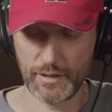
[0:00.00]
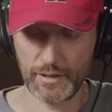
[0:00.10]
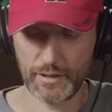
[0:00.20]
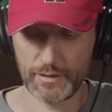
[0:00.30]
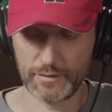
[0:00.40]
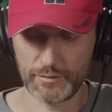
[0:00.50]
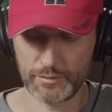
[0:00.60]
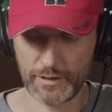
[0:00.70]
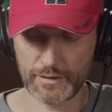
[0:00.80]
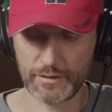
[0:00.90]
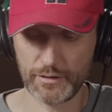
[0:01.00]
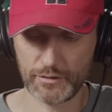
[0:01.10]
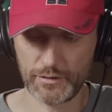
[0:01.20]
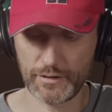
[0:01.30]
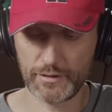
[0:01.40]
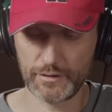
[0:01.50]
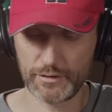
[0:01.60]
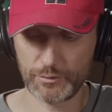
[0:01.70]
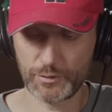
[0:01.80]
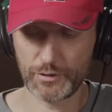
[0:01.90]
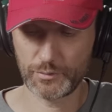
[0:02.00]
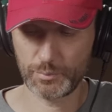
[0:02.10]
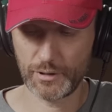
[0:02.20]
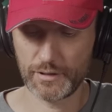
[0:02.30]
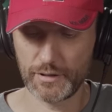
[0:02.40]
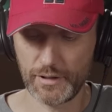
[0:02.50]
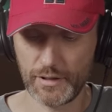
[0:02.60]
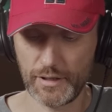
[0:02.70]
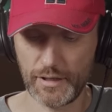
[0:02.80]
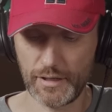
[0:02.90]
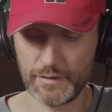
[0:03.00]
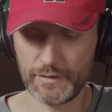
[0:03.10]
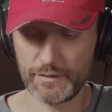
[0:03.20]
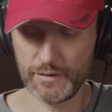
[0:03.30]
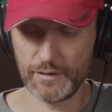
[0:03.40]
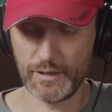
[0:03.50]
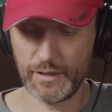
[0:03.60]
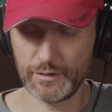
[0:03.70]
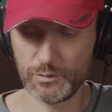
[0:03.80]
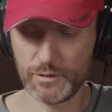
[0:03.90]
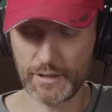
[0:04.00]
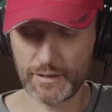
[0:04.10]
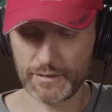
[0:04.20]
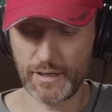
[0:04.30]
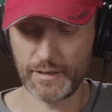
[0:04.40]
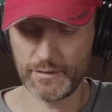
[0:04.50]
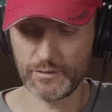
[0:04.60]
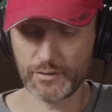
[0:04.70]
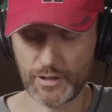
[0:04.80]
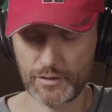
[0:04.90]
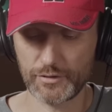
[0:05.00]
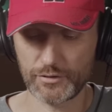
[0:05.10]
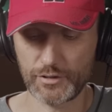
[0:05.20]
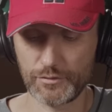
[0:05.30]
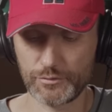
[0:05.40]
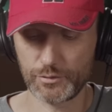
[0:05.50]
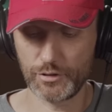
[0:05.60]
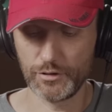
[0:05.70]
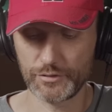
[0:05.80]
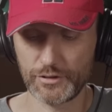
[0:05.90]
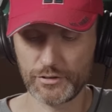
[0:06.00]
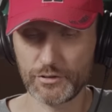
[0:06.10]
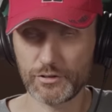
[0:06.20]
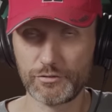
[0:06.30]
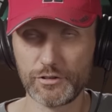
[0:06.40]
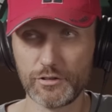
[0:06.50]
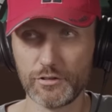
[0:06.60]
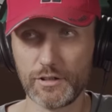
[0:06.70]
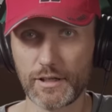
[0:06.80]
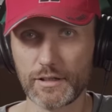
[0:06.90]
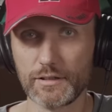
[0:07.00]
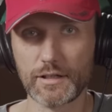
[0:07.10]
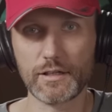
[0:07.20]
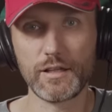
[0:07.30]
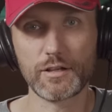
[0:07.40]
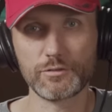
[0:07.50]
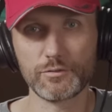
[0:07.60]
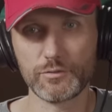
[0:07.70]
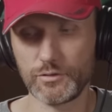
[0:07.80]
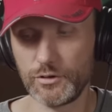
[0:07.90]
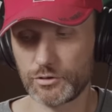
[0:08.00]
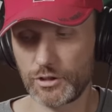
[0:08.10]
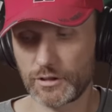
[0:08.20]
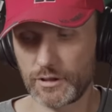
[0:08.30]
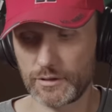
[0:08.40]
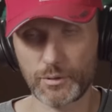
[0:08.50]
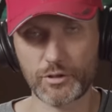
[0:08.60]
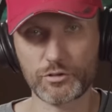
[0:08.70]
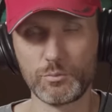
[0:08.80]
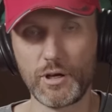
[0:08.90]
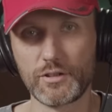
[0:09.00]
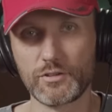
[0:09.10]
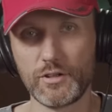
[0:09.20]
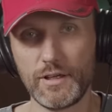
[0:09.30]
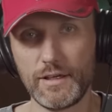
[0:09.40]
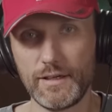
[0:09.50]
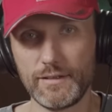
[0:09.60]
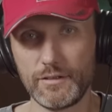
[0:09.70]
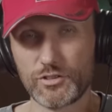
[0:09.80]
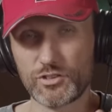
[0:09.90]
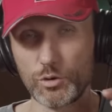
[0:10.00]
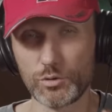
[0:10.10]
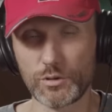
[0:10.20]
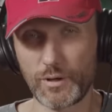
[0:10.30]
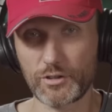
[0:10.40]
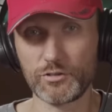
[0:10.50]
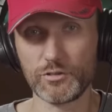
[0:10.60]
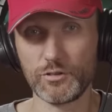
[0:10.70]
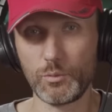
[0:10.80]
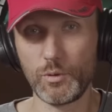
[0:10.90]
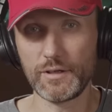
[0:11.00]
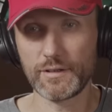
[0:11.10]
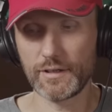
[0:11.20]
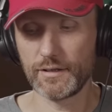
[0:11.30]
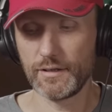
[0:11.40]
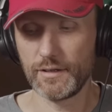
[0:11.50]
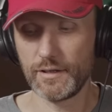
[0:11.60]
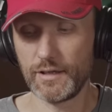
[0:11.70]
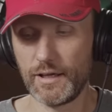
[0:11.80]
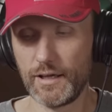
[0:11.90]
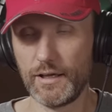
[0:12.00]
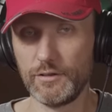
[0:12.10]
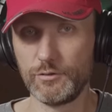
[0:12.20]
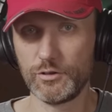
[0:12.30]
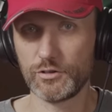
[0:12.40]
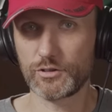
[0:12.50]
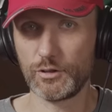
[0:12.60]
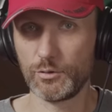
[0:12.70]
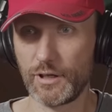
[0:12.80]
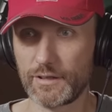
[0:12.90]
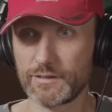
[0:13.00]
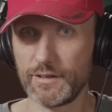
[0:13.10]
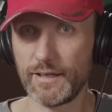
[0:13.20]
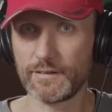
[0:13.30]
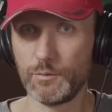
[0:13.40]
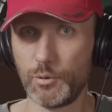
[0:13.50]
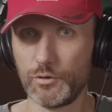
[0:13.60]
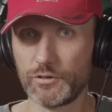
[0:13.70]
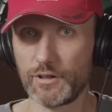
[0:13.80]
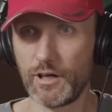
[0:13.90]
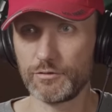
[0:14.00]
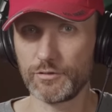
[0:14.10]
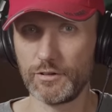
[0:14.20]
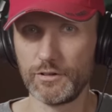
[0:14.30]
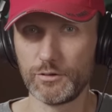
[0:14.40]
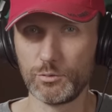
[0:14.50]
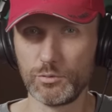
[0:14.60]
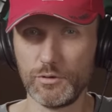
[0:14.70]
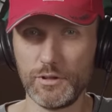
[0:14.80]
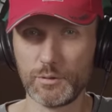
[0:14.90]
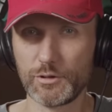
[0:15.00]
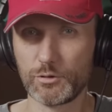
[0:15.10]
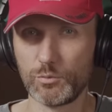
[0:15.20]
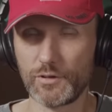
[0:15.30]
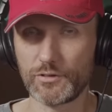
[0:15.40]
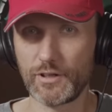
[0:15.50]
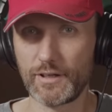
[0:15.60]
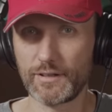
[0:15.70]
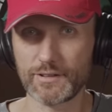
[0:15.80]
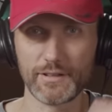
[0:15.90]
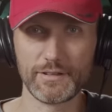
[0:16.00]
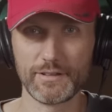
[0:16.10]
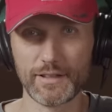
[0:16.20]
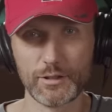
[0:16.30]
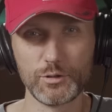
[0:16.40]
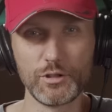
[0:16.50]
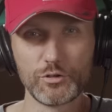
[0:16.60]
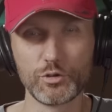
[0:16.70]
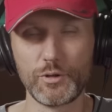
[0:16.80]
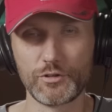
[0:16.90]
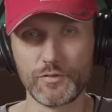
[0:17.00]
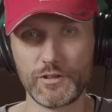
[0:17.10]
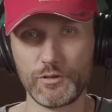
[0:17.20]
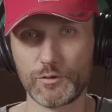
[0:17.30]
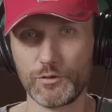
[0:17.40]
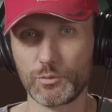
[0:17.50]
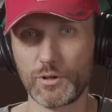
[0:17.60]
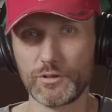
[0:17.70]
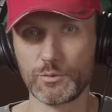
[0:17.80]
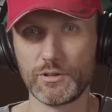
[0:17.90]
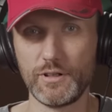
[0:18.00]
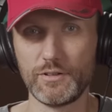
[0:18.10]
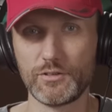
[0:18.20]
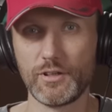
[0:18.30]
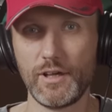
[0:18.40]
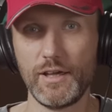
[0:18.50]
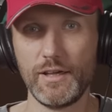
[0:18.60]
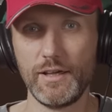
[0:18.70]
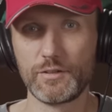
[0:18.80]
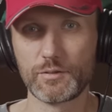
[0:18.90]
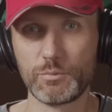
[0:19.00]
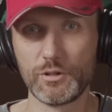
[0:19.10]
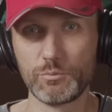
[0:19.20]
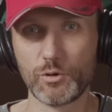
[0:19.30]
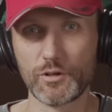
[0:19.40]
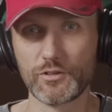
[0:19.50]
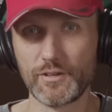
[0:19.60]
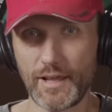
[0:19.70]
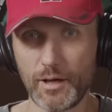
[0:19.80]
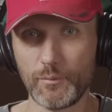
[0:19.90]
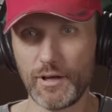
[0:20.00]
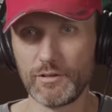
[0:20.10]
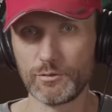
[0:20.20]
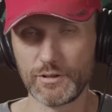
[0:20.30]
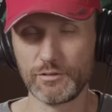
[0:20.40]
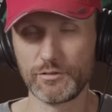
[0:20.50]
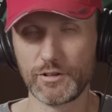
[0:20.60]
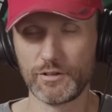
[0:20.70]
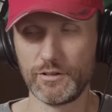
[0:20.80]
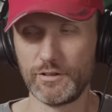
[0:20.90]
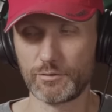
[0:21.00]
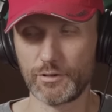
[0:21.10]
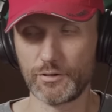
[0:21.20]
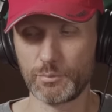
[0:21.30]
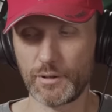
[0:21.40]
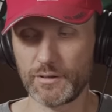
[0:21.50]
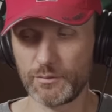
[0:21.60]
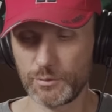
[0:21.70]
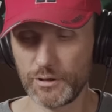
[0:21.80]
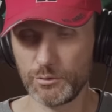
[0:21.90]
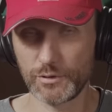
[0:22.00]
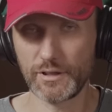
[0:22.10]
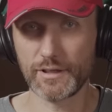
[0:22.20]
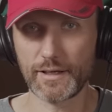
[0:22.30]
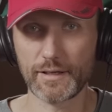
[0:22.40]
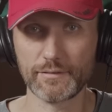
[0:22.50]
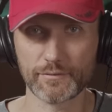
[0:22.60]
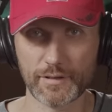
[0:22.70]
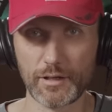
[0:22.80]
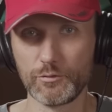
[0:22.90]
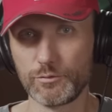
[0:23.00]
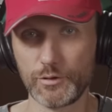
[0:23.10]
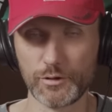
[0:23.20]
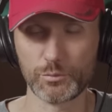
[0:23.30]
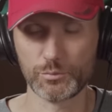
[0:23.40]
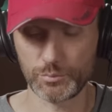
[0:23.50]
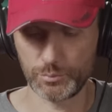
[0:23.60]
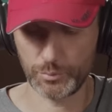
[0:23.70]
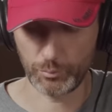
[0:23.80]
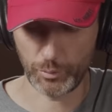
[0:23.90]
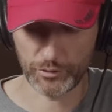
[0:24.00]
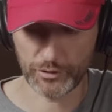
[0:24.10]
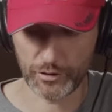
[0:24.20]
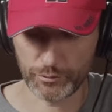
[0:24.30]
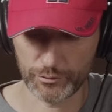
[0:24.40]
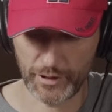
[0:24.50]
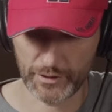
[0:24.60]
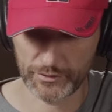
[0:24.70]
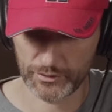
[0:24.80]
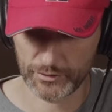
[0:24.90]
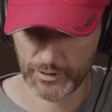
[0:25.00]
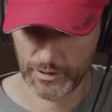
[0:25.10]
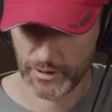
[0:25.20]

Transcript: and definitely I can hear the, the difference, but uh, I do like it. Yeah, it is a kind of a soft roll off. It doesn't feel like like a lot of you know shotgun directional mics. They're so directional in a way that uh, if you just go like slightly pointed off a to a little bit to one side, it suddenly you hear too much of a difference. Whereas with this, it's a bit more. See now I really hear the difference, but it really you really gotta kind of you know pointed off of axes.